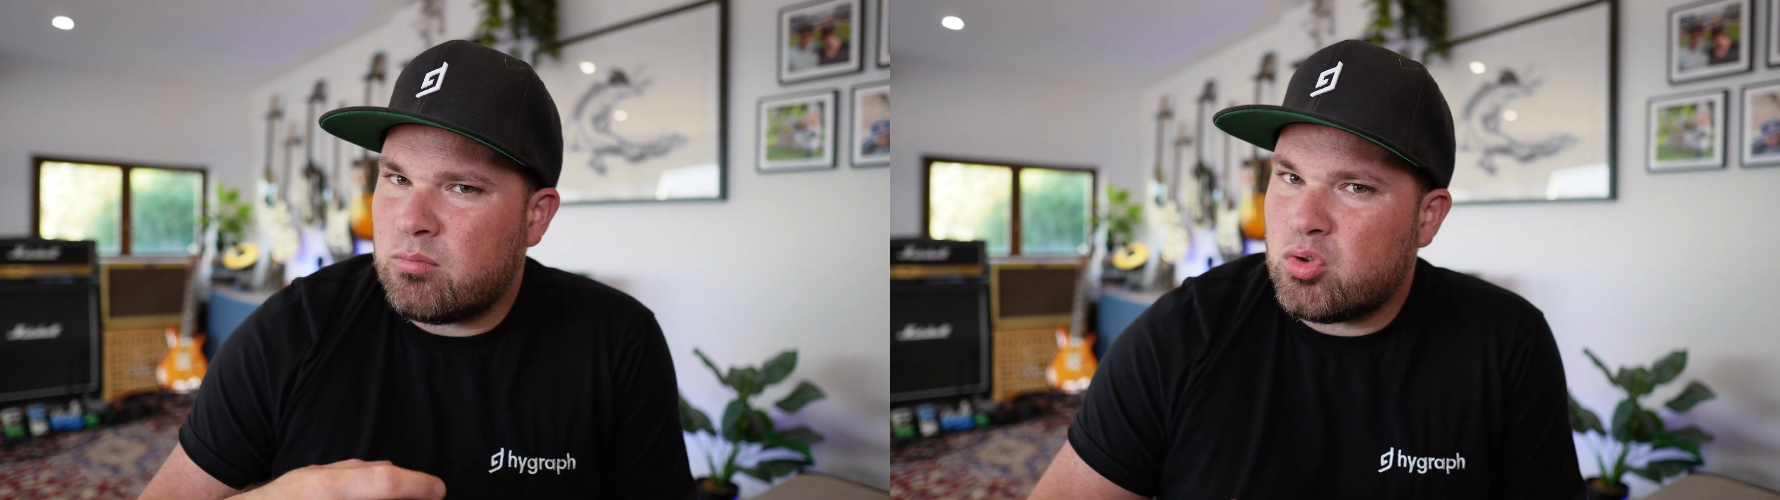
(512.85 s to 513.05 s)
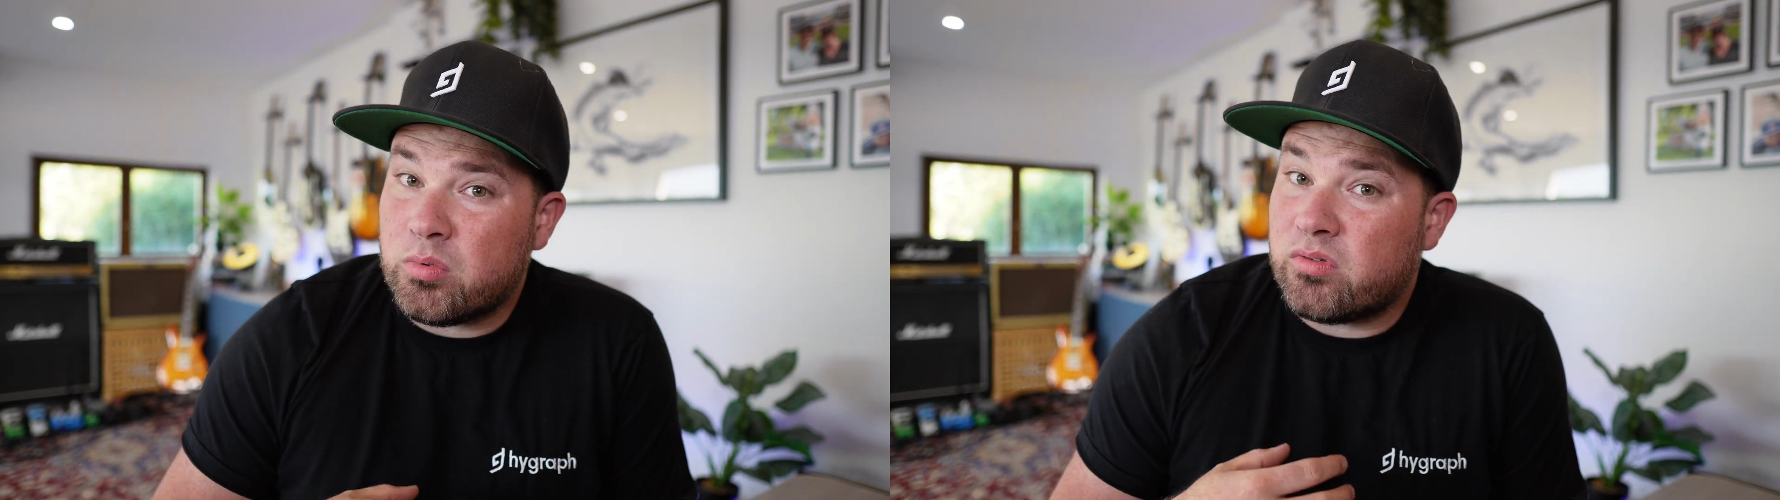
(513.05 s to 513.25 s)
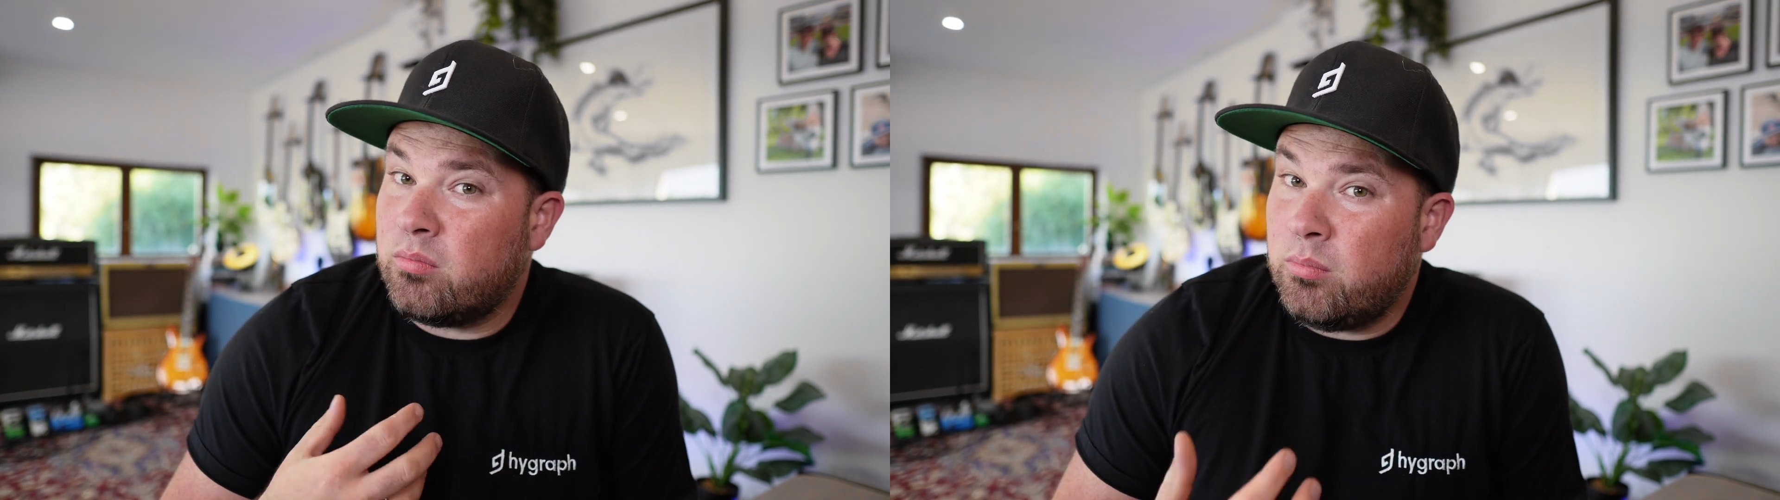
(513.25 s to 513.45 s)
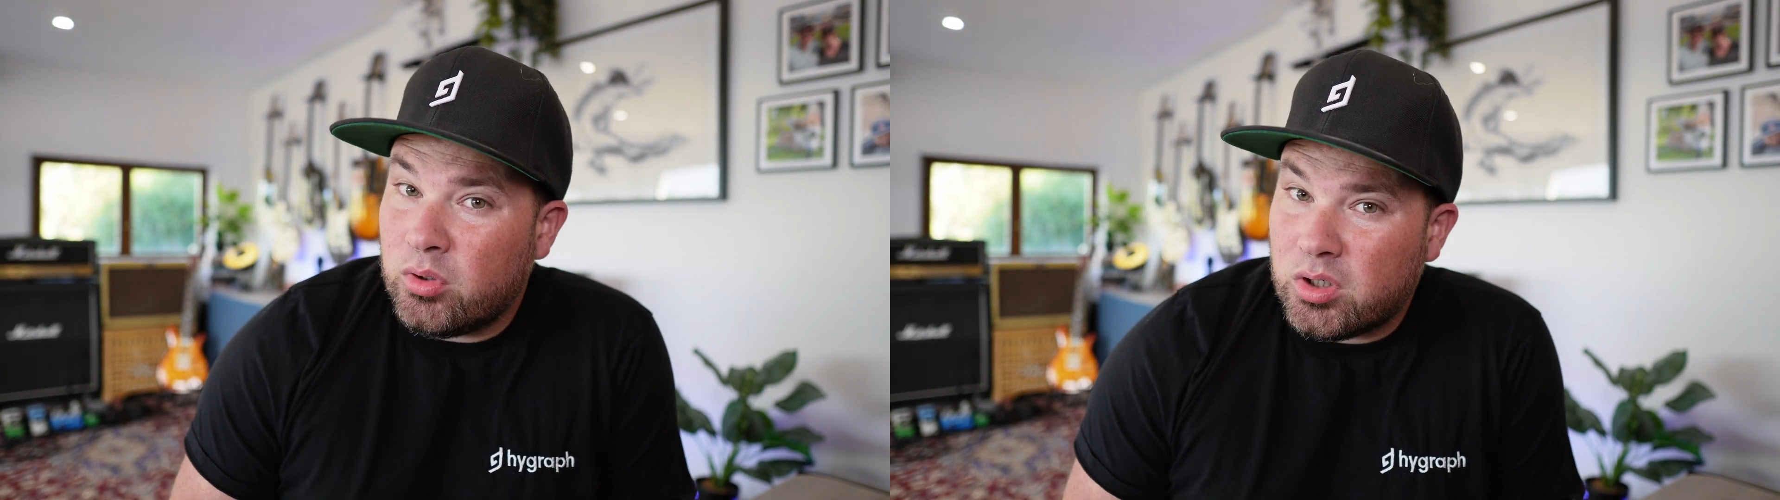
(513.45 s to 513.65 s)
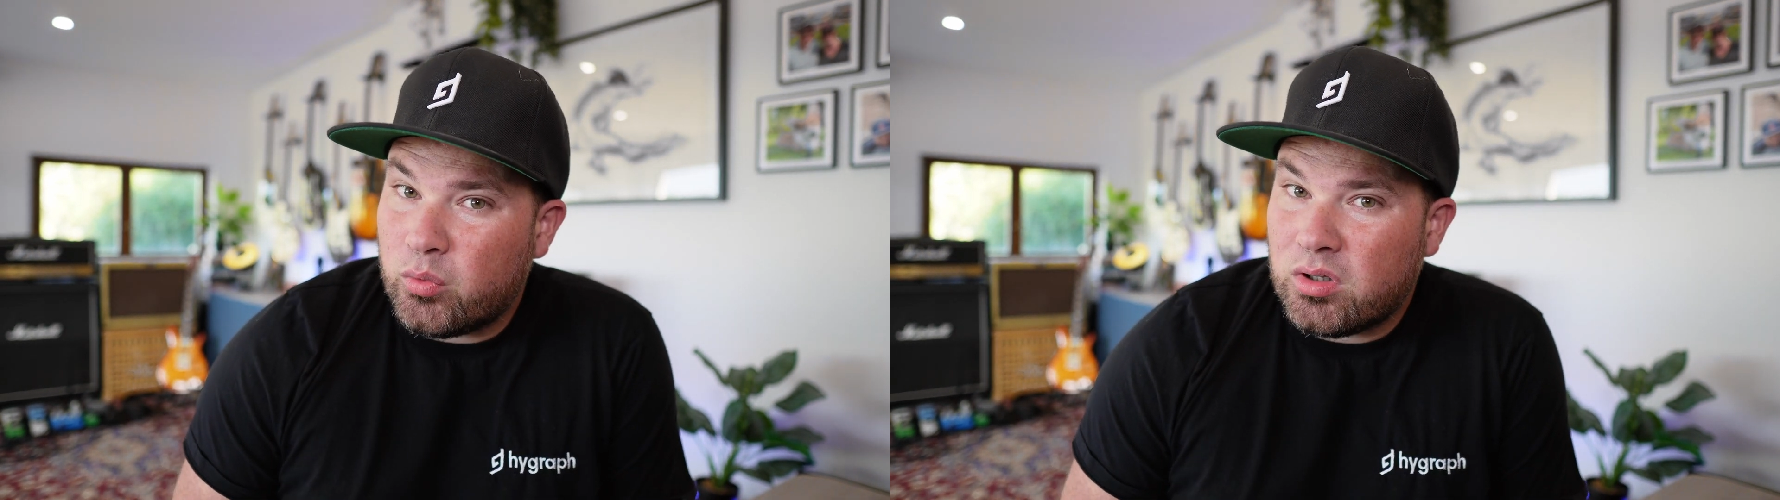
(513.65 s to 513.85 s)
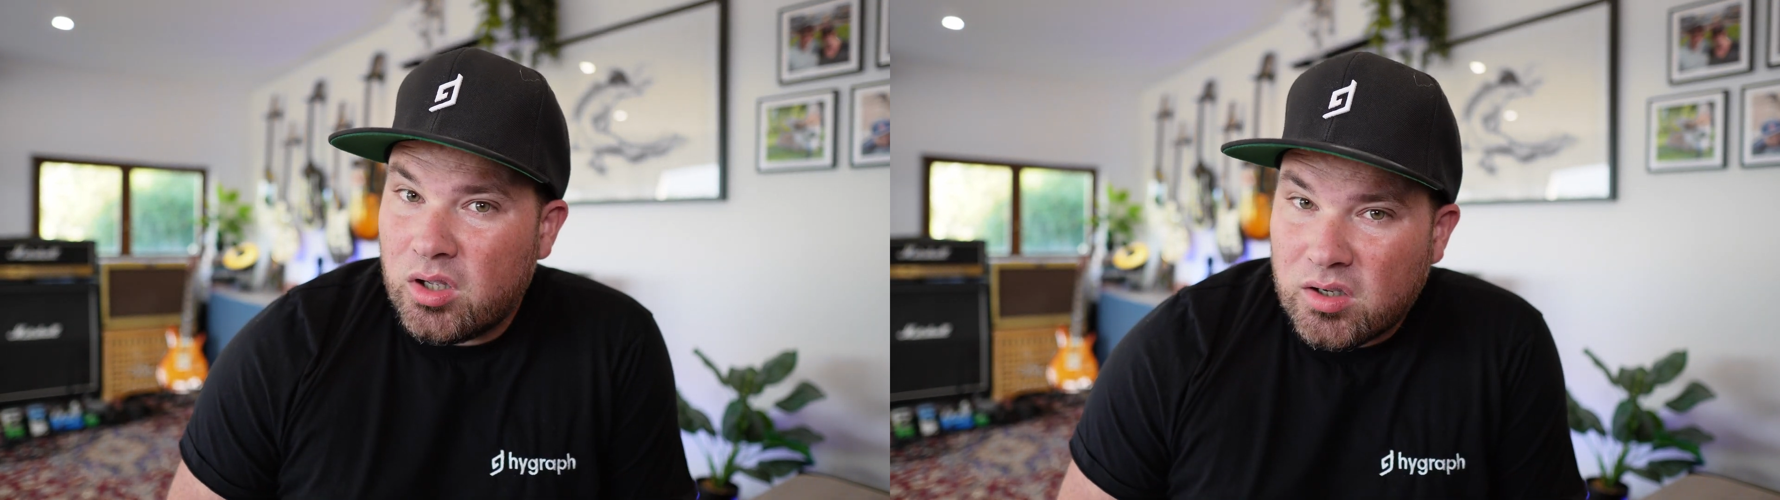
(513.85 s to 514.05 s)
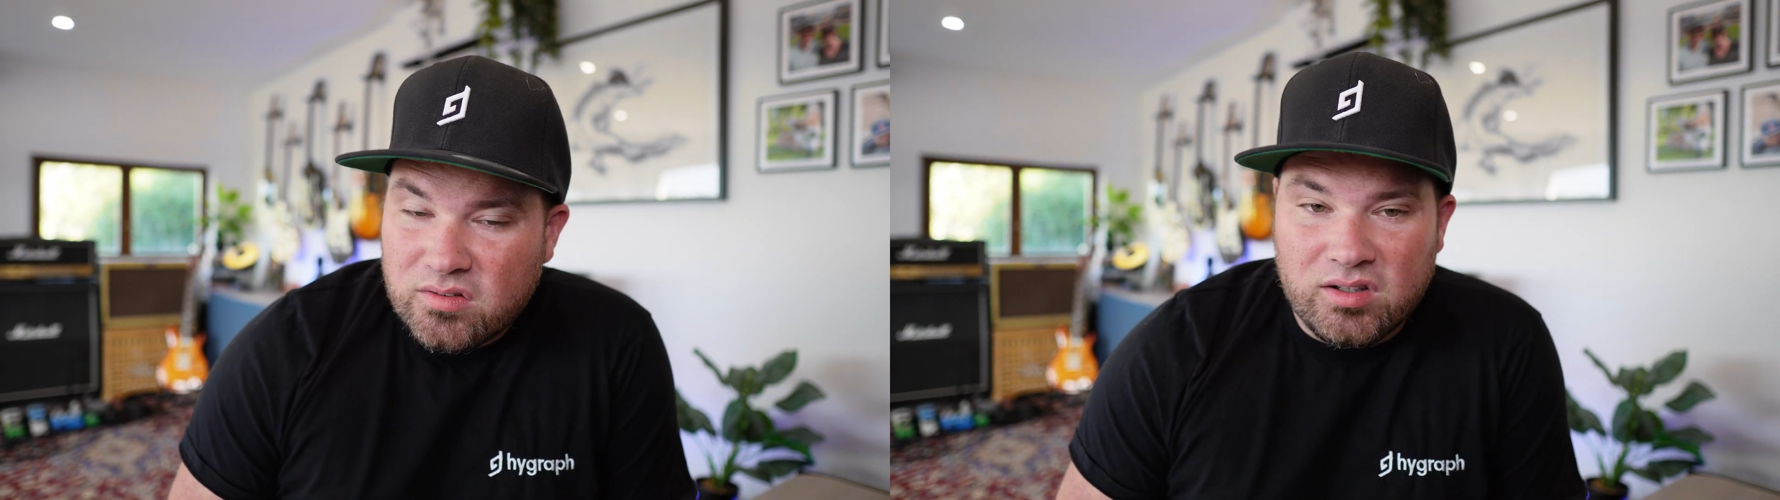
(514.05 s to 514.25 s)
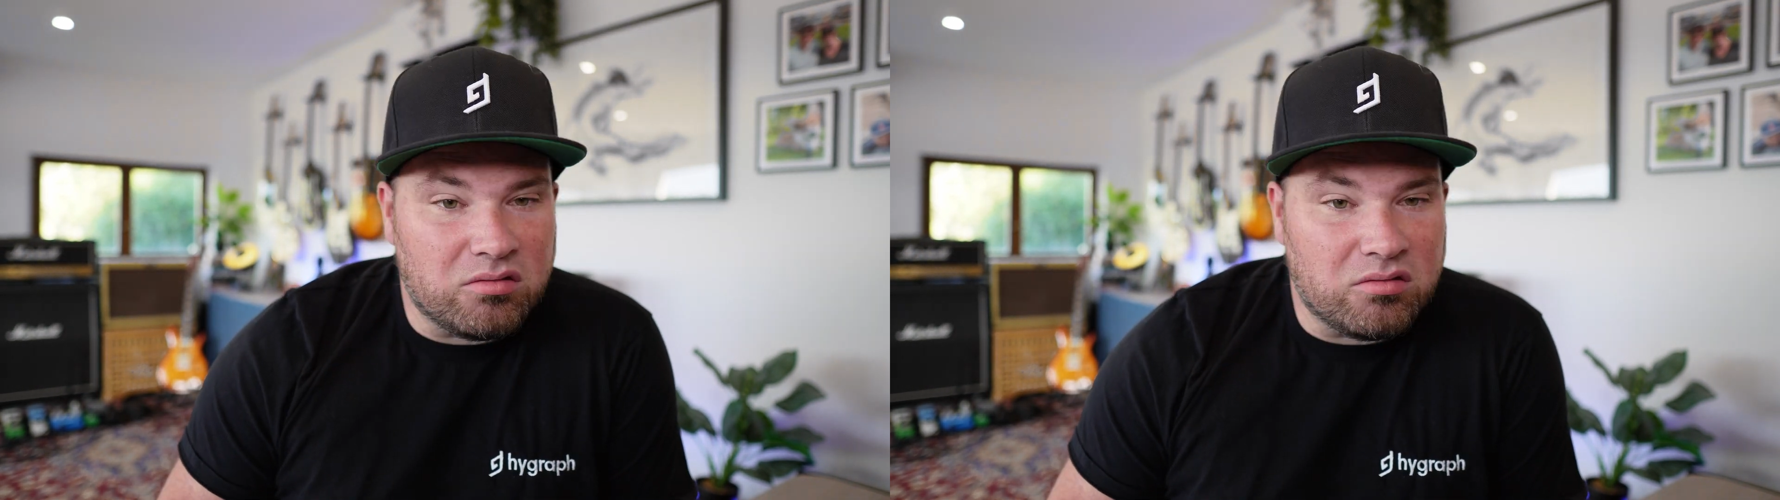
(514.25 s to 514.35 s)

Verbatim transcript: I'm super familiar with Next,